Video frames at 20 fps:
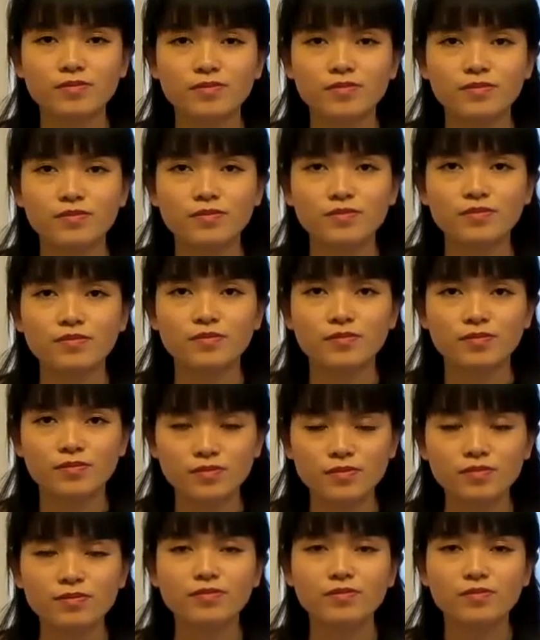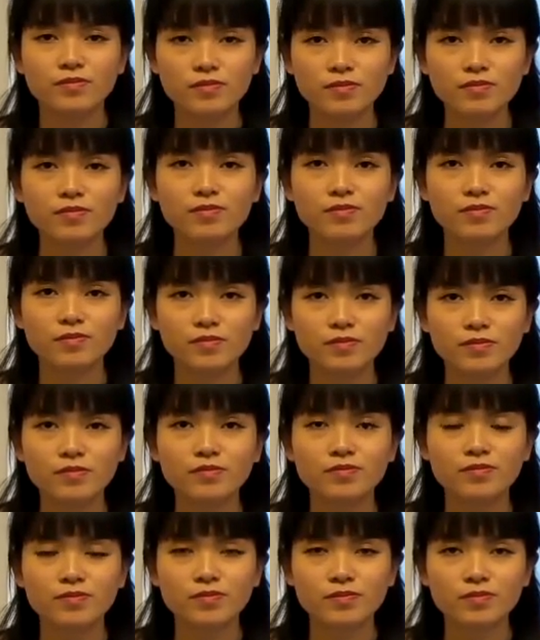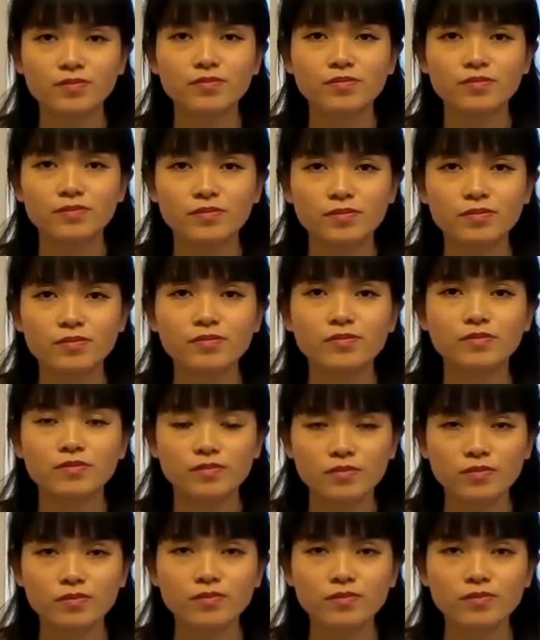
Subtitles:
(not speaking)